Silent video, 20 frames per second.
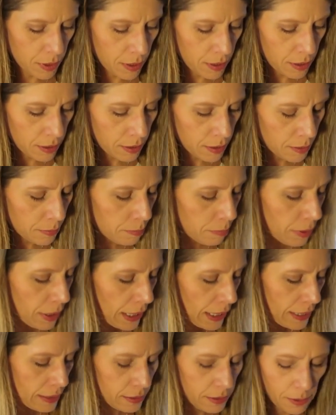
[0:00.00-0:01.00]
Get the
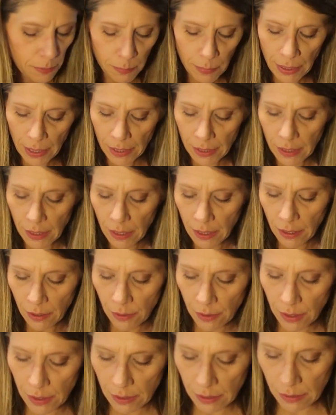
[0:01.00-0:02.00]
plastic backing.
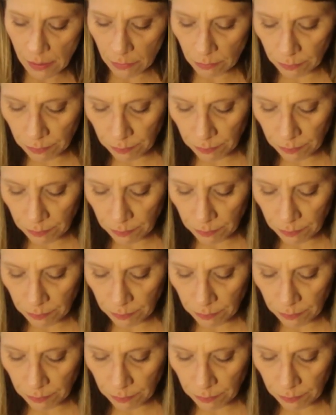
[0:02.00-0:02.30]
Here it is.